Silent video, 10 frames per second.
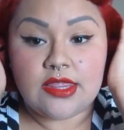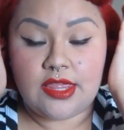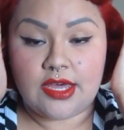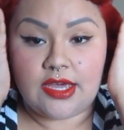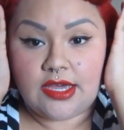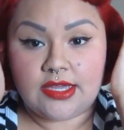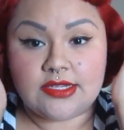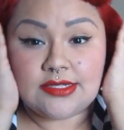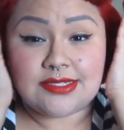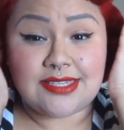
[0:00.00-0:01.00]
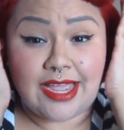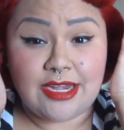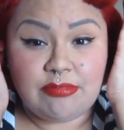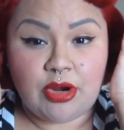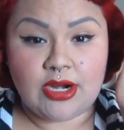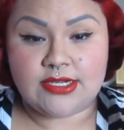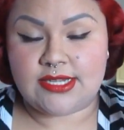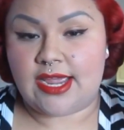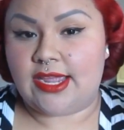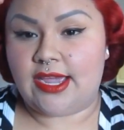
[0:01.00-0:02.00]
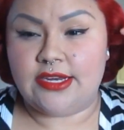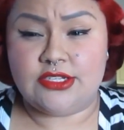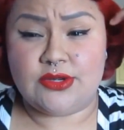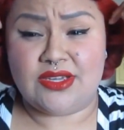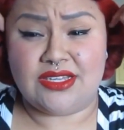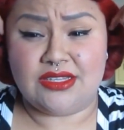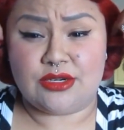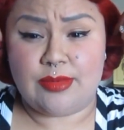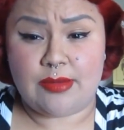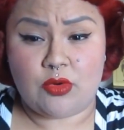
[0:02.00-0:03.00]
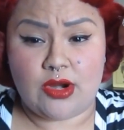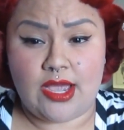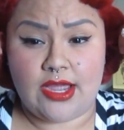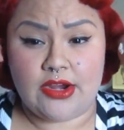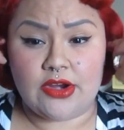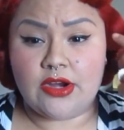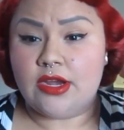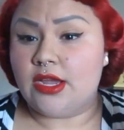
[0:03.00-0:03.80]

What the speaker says: the side parts, I kind of do it a little bit more higher,